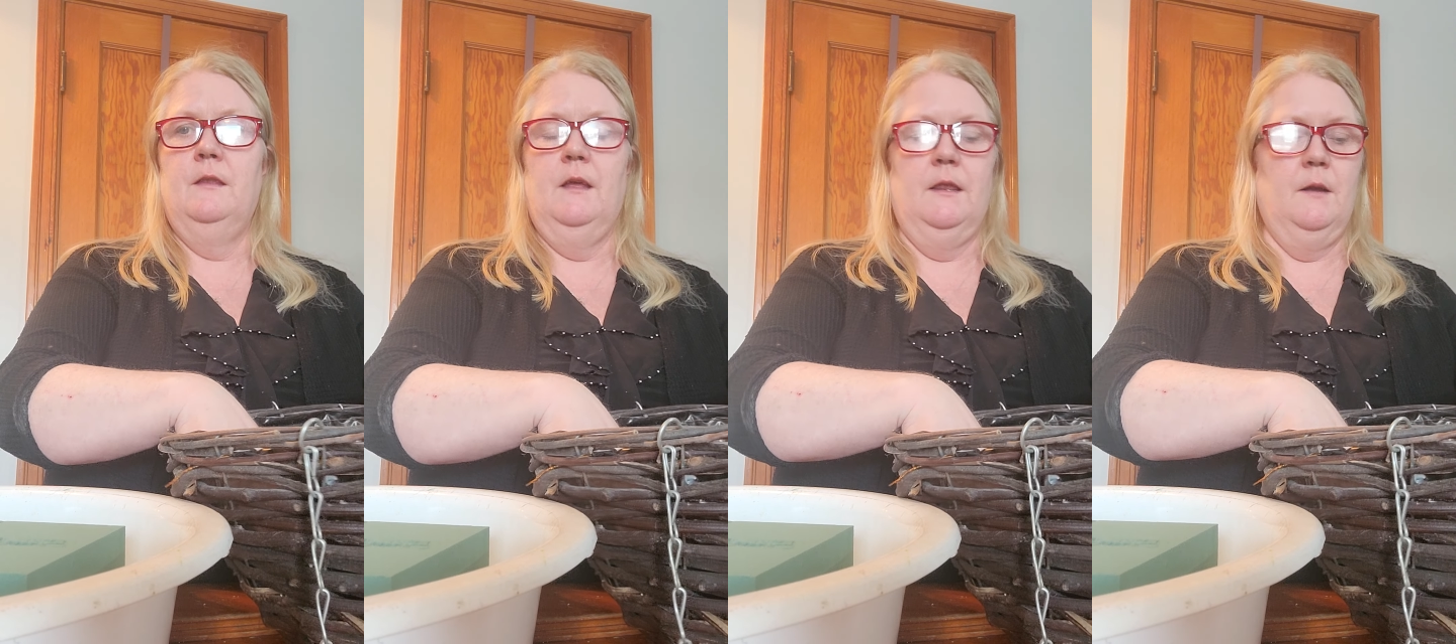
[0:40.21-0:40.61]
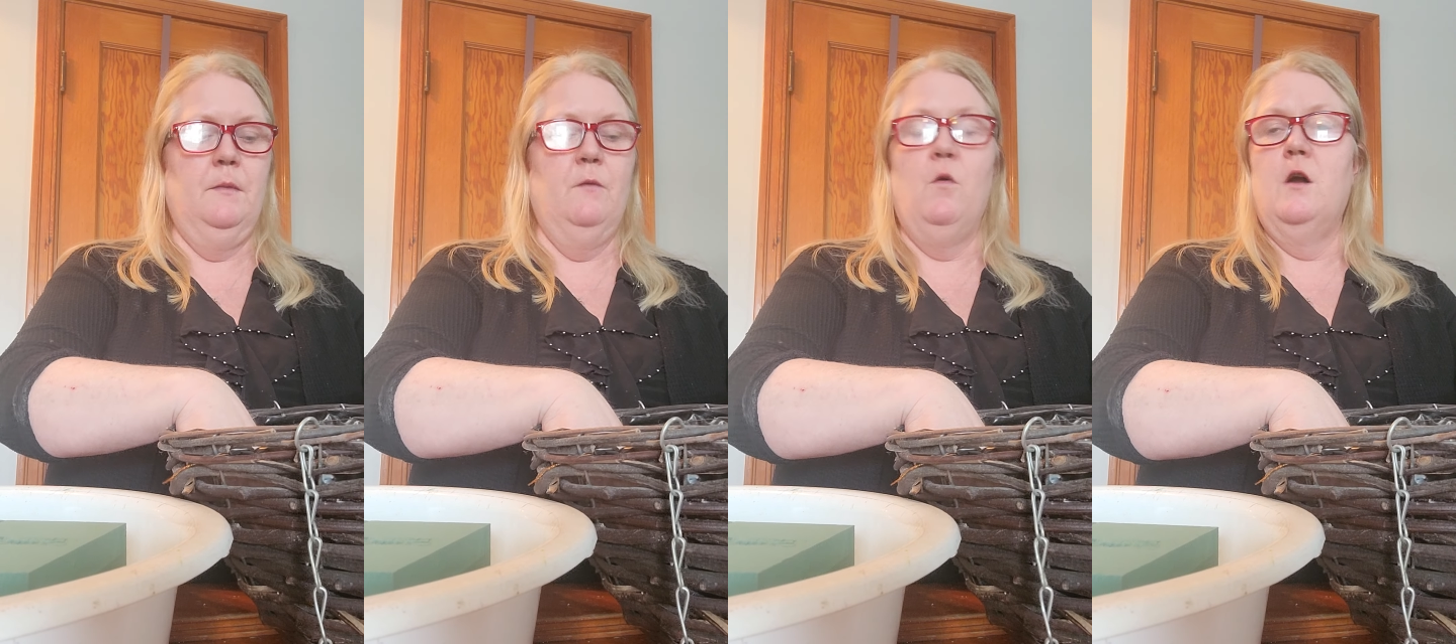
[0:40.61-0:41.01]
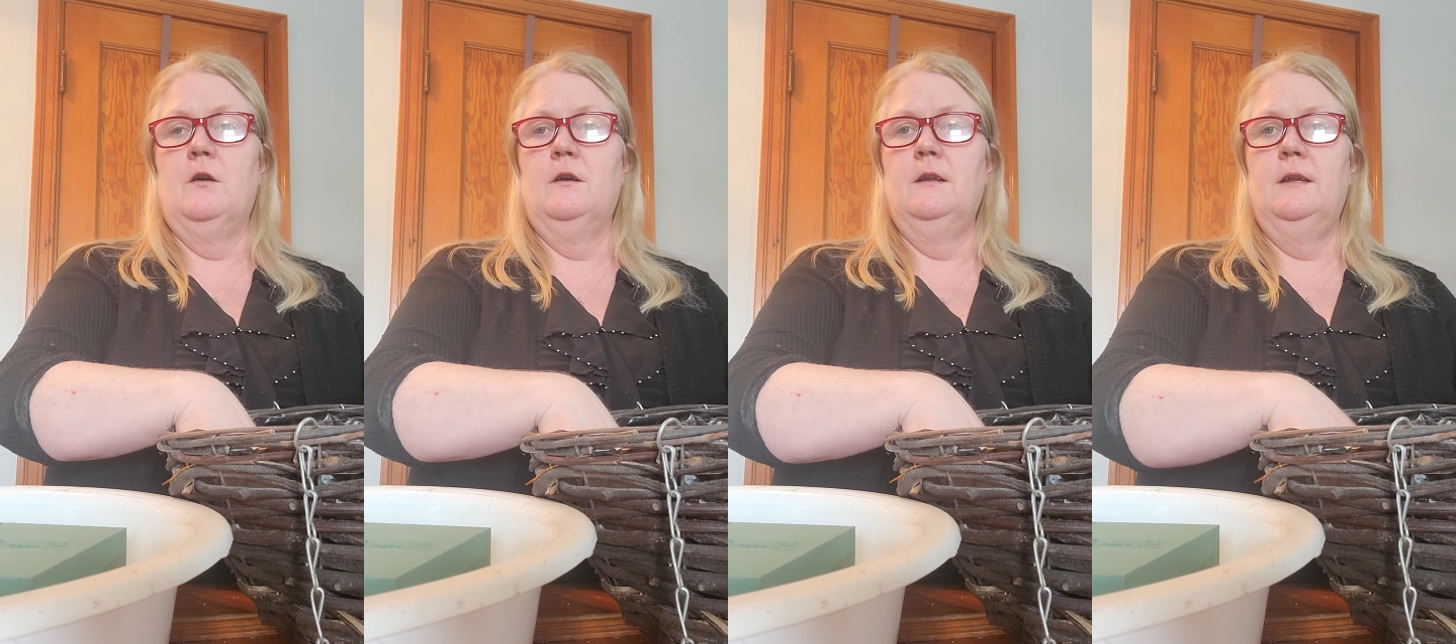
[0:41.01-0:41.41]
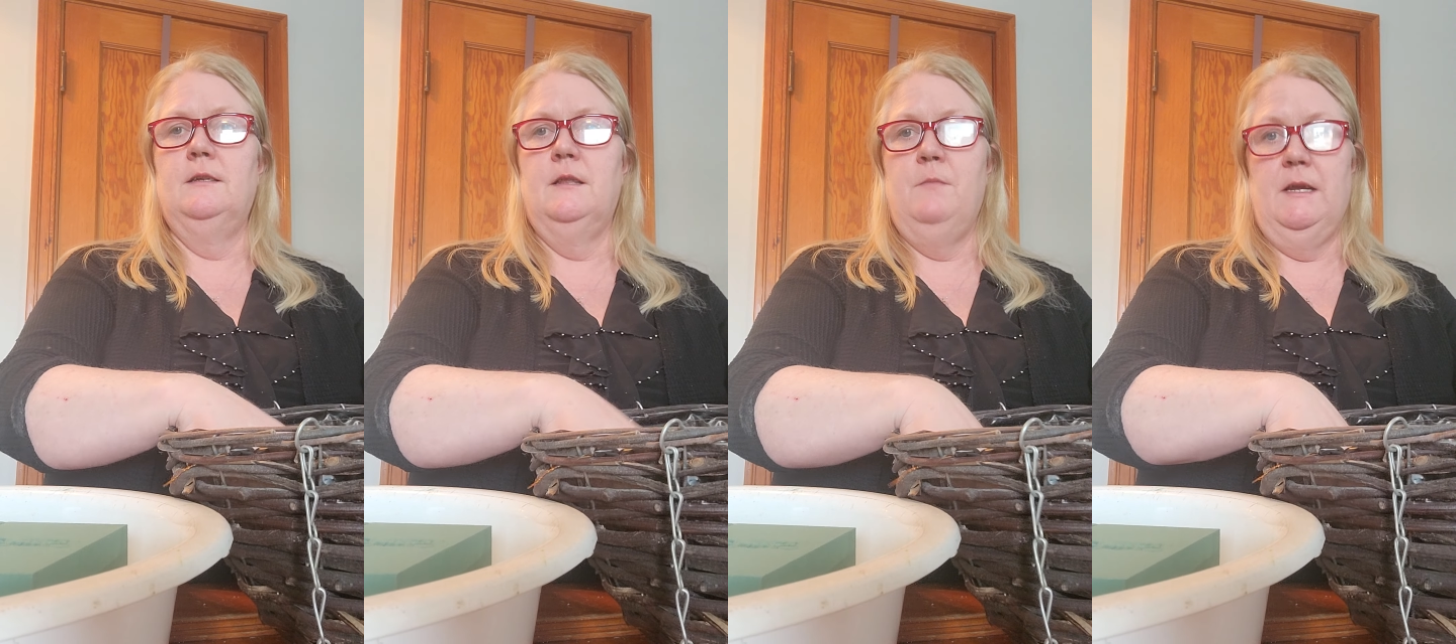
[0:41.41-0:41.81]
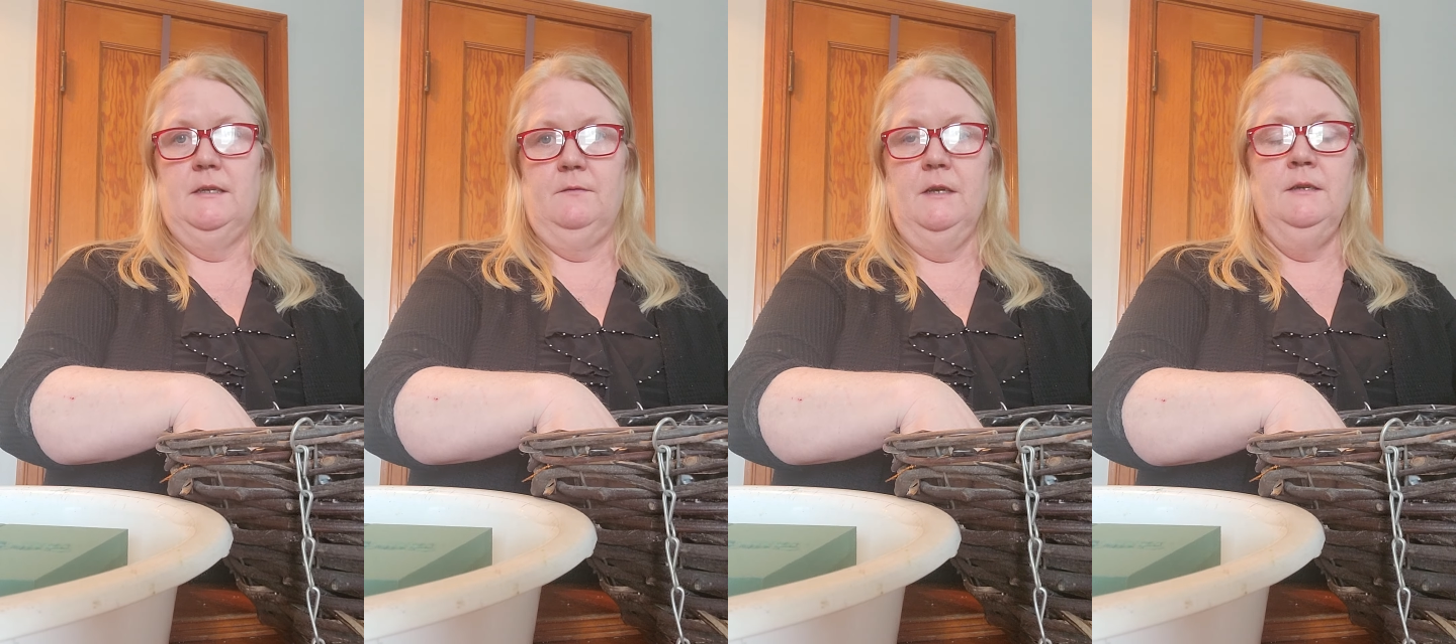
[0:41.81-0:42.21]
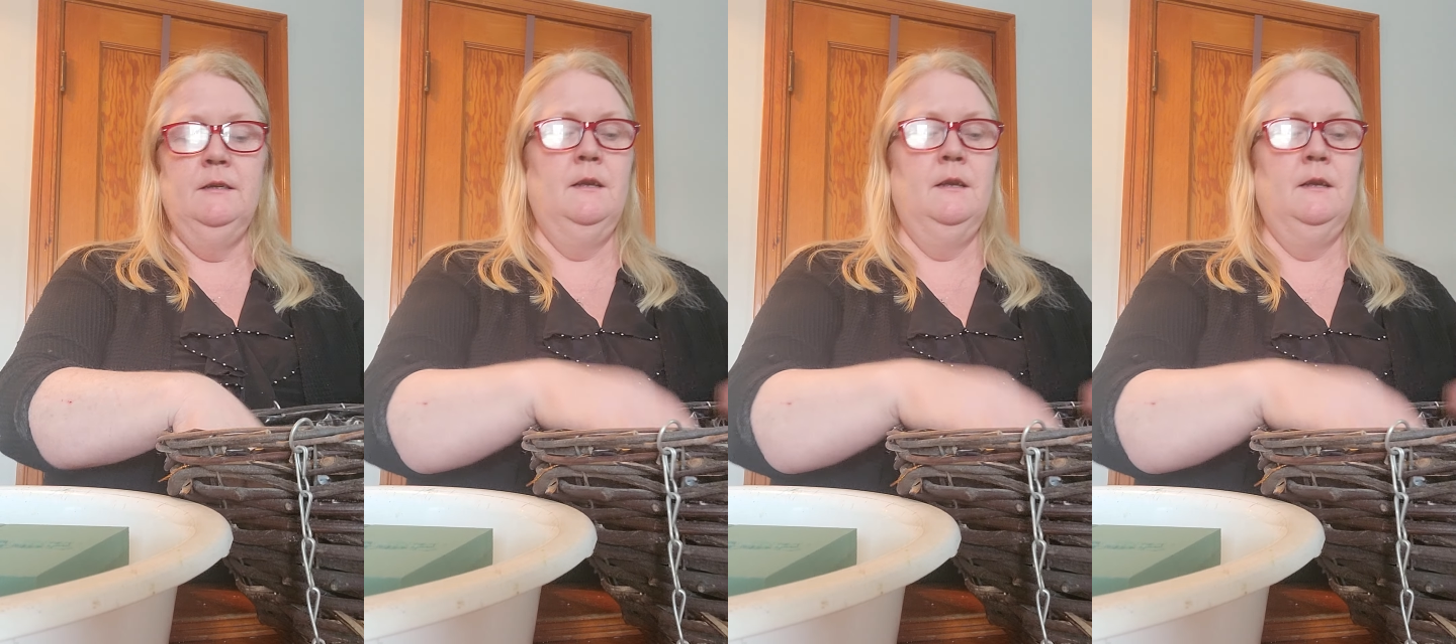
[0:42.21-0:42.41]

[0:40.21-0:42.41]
a little bit of water into the base of it.